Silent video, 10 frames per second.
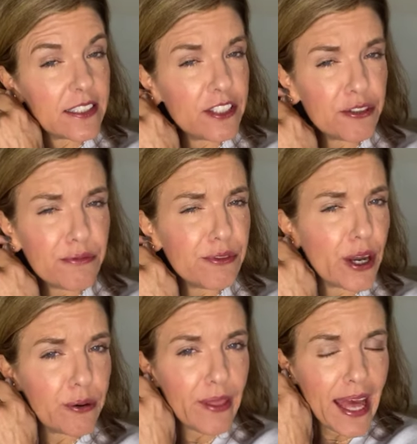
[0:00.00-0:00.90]
Didn't you
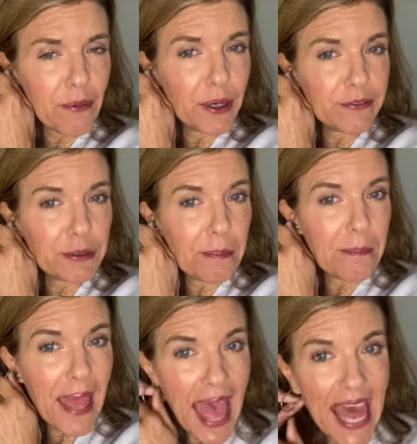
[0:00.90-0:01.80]
know that? Where have you
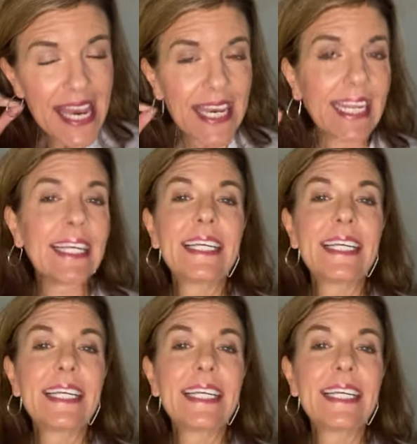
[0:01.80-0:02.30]
been?